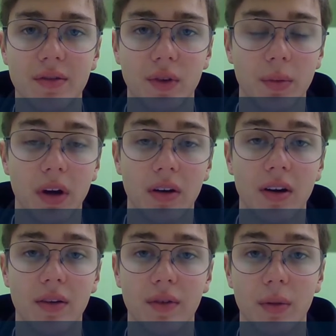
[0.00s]
for
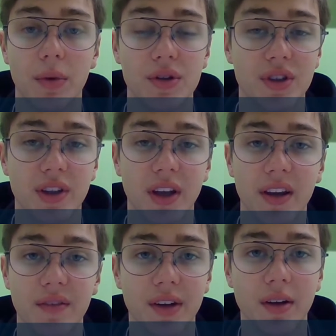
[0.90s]
a person to
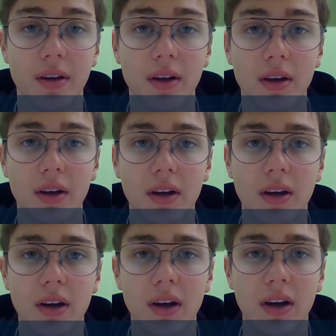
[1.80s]
live in.
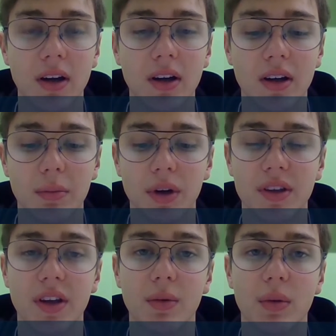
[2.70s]
But
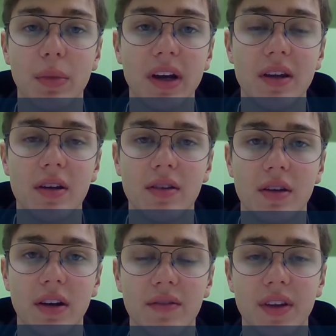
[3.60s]
they were made to
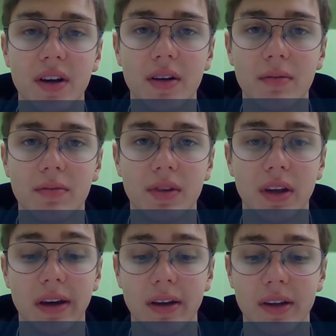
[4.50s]
live there.
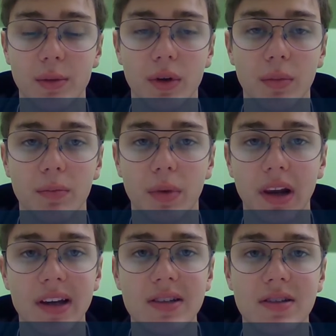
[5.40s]
They were
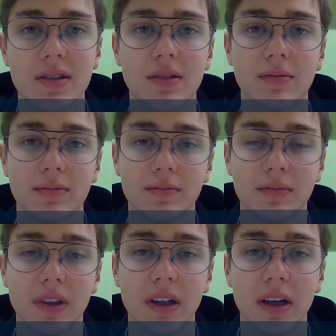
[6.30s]
placed
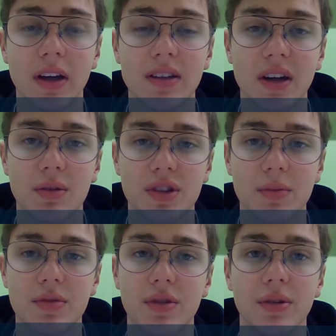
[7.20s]
in a
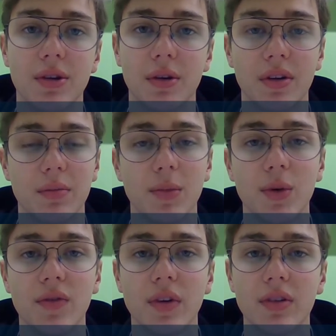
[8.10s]
township, so you couldn't
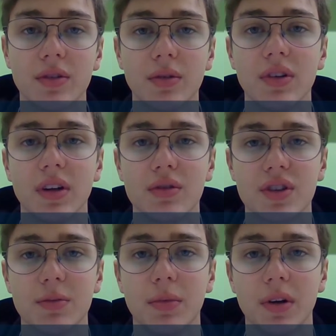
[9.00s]
move to a
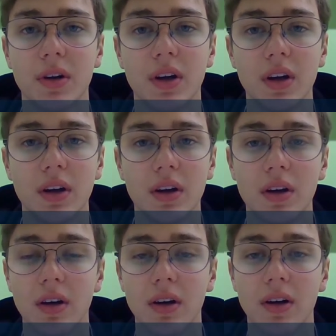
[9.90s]
township.
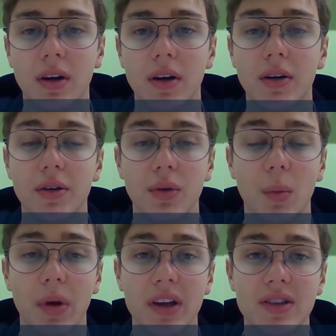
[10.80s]
You were
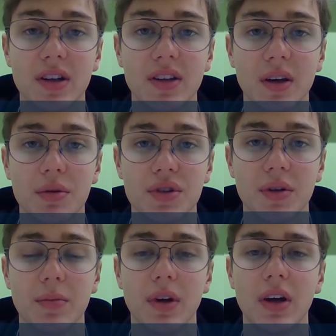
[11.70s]
placed in a
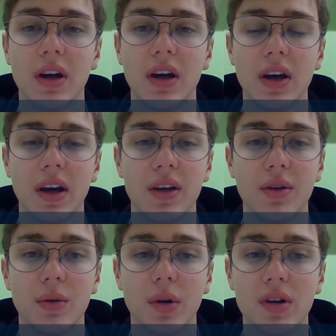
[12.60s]
township, and
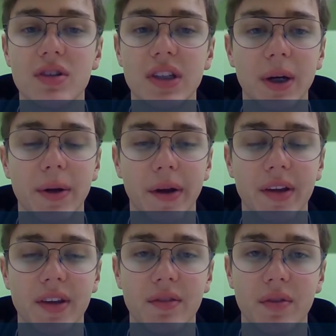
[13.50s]
you were
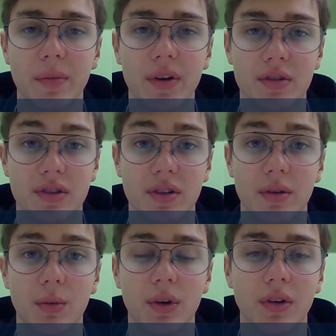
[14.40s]
segregated from the rest of the
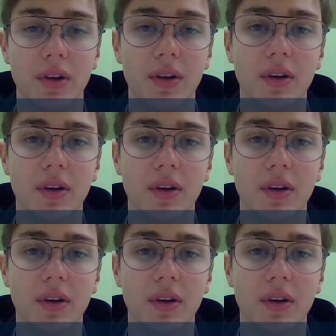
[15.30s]
world.